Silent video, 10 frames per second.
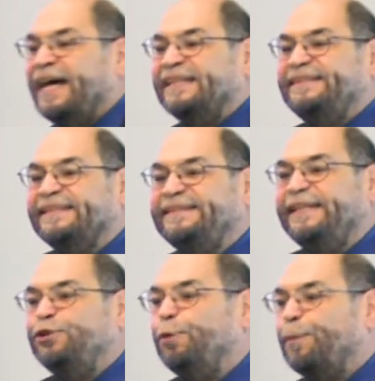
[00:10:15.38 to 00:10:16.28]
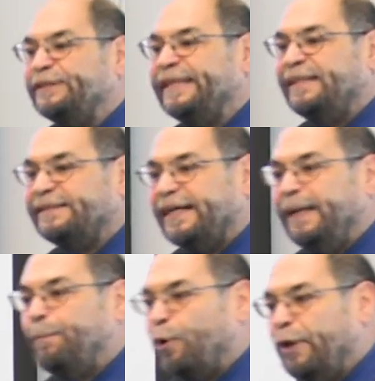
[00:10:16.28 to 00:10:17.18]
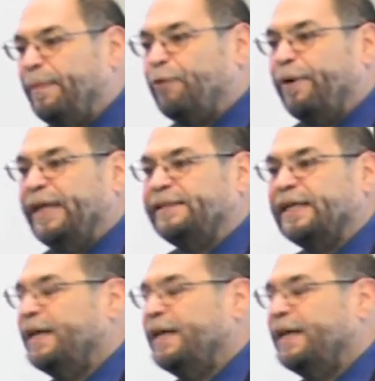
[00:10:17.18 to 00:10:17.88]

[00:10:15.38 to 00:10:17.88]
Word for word: a 62% unemployment rate.